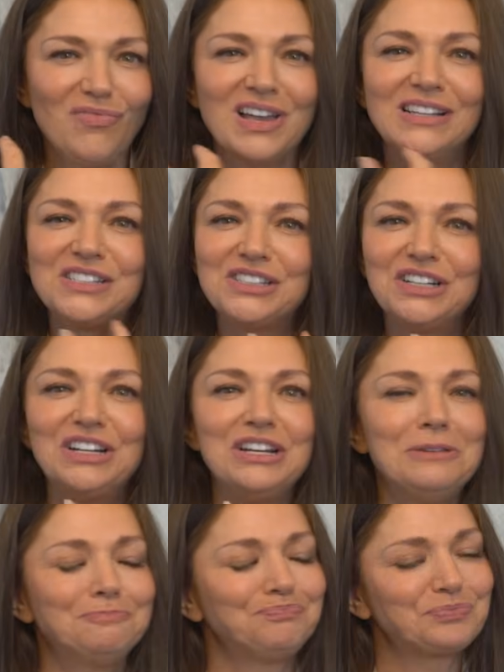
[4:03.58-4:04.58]

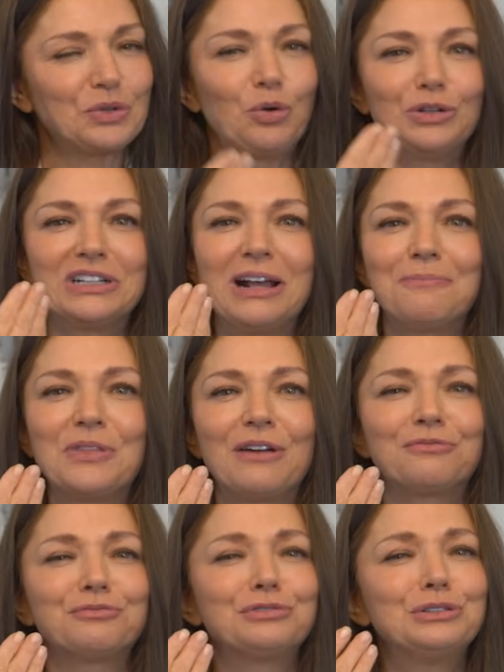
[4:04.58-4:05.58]
Acidity, holding up
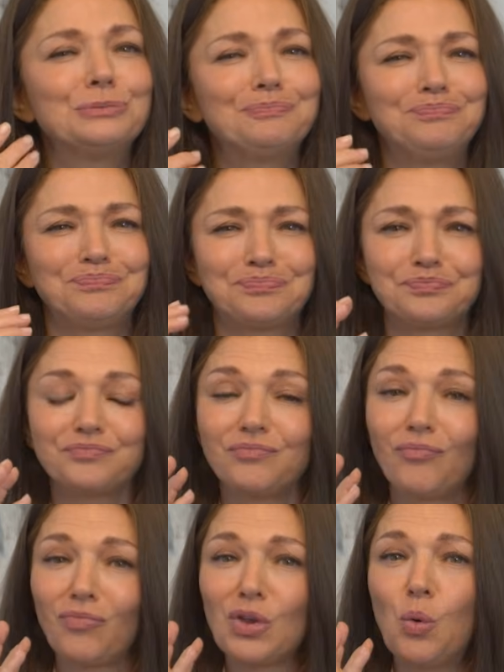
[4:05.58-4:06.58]
that fruit,
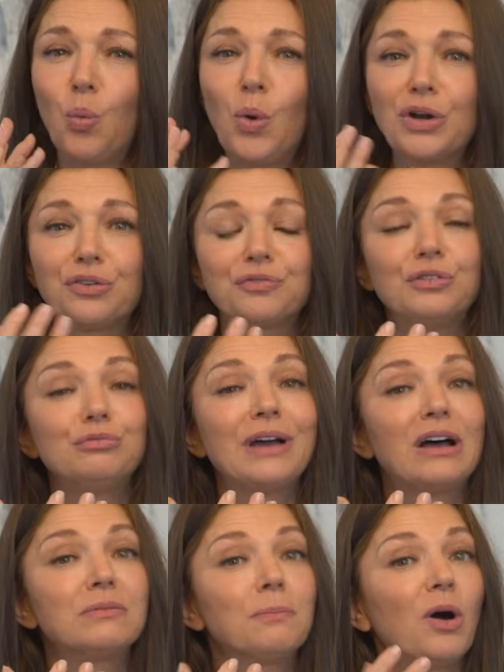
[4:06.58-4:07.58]
wonderful
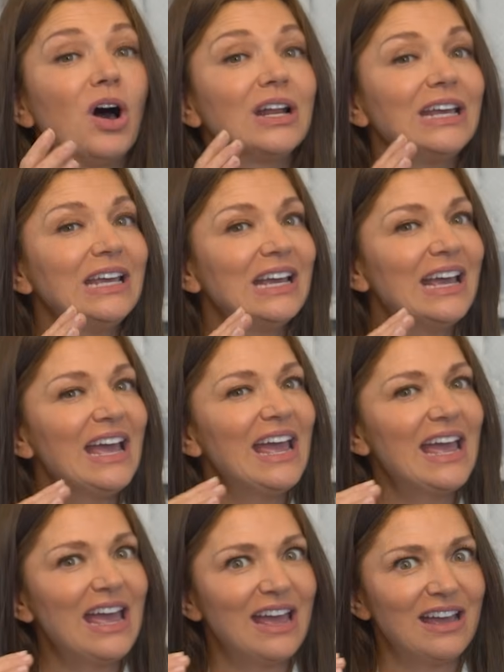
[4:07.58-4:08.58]
round body,
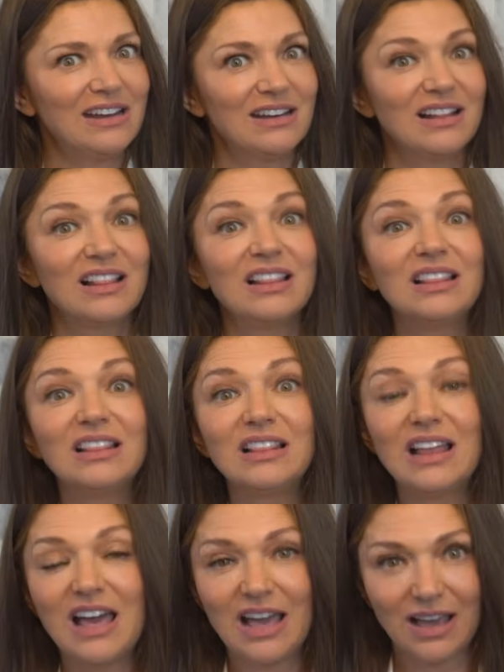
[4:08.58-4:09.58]
and
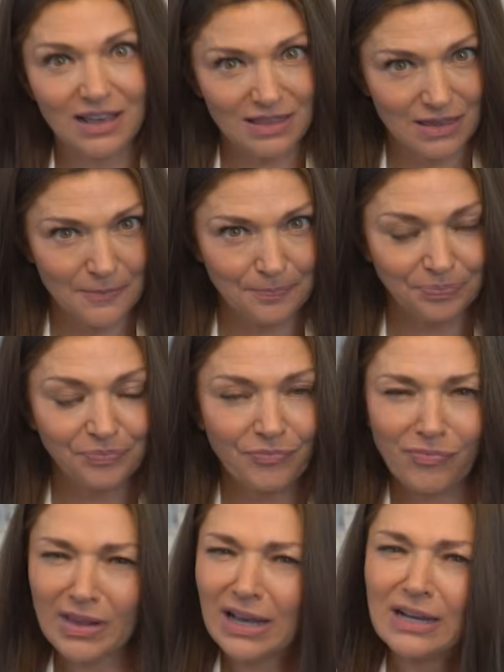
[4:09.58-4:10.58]
length.
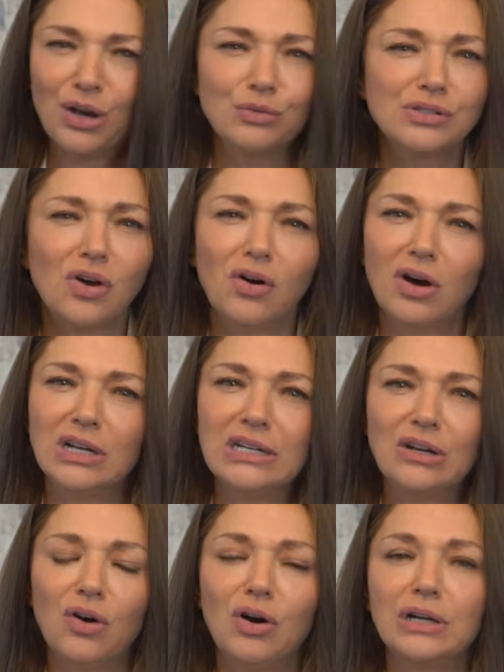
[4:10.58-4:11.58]
Like it goes on
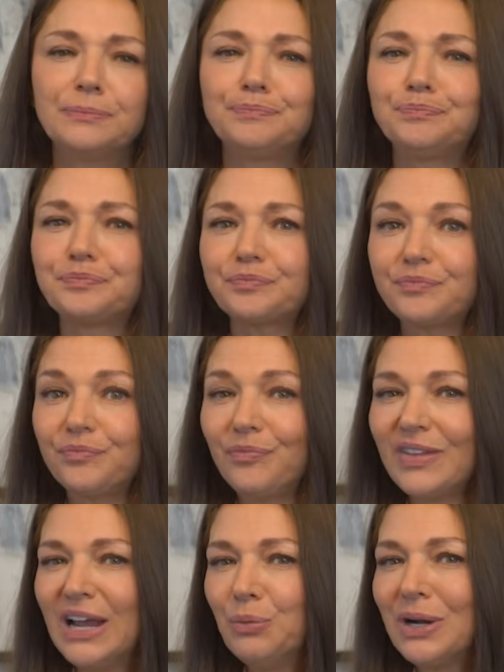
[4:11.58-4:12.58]
and on.
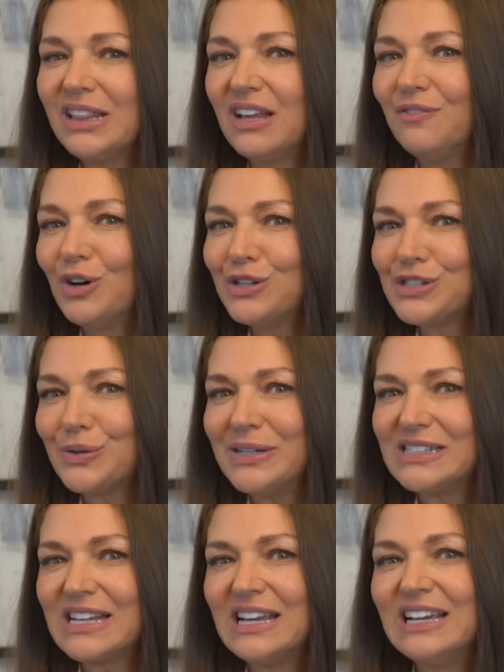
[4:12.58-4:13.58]
And what I love also
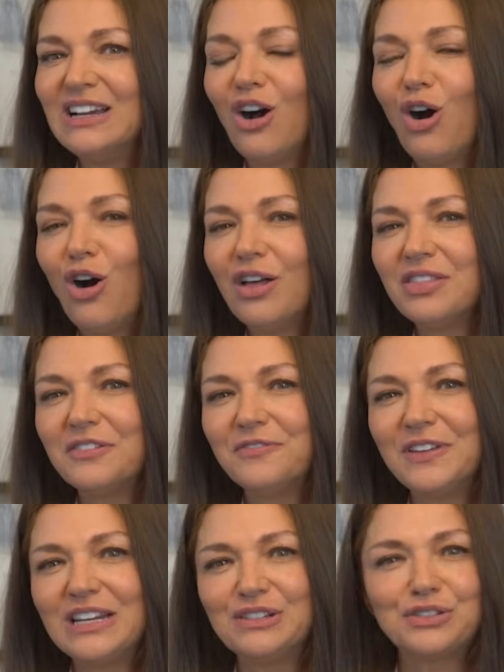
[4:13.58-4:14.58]
is on the
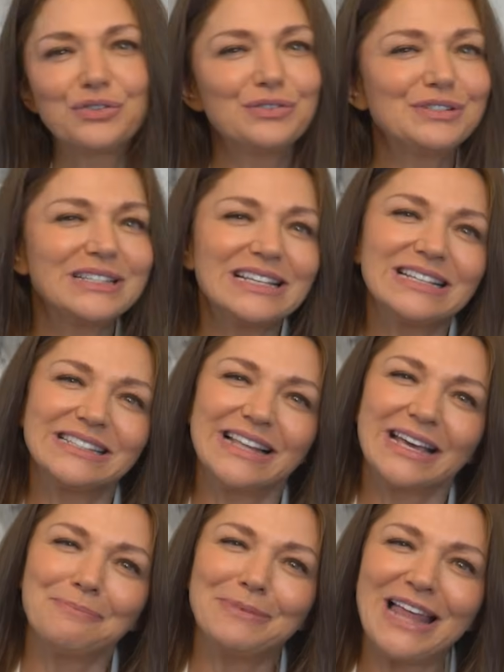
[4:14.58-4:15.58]
finish, there's things
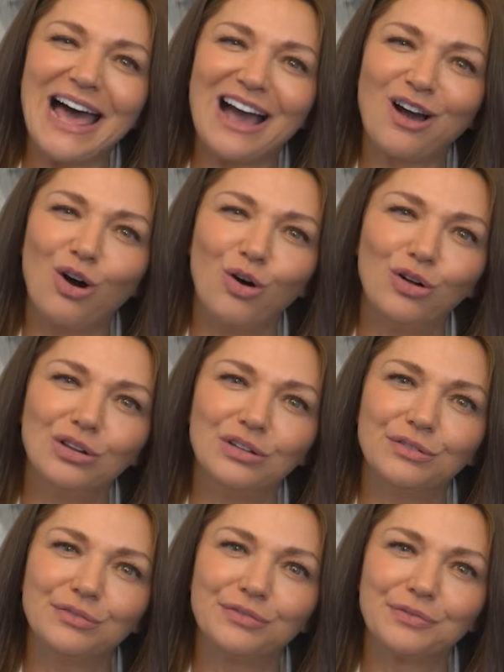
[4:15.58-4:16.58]
like black
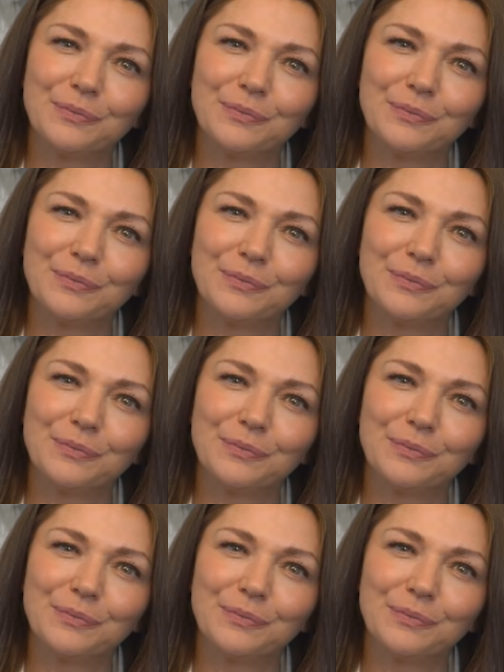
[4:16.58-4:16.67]
olive,